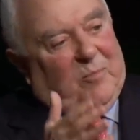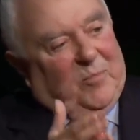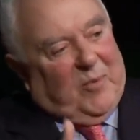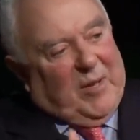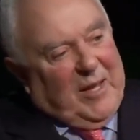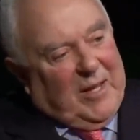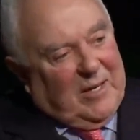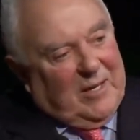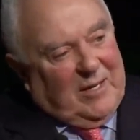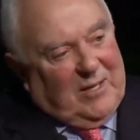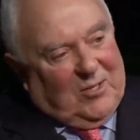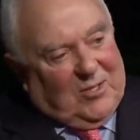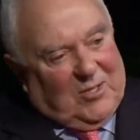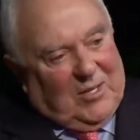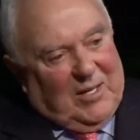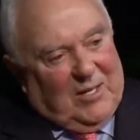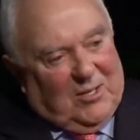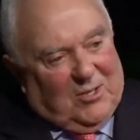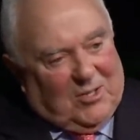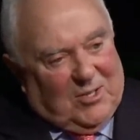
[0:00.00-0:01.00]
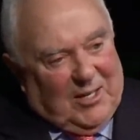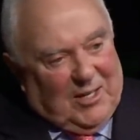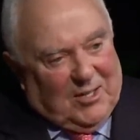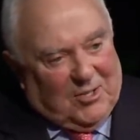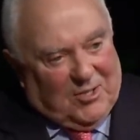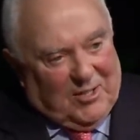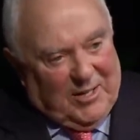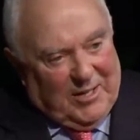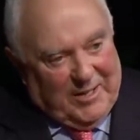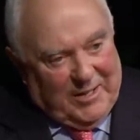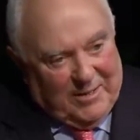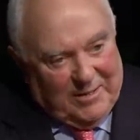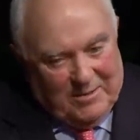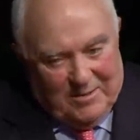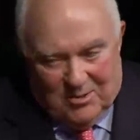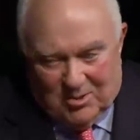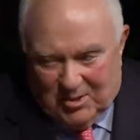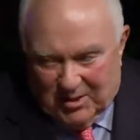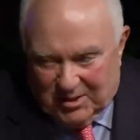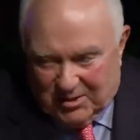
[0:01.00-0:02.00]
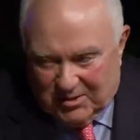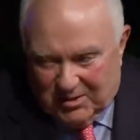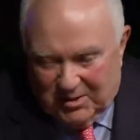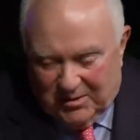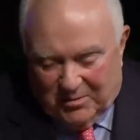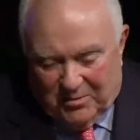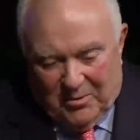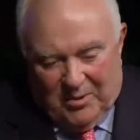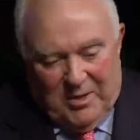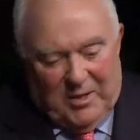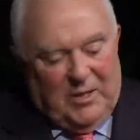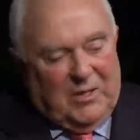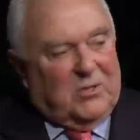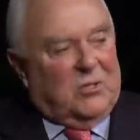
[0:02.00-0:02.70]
Kennedy is then assassinated, 63.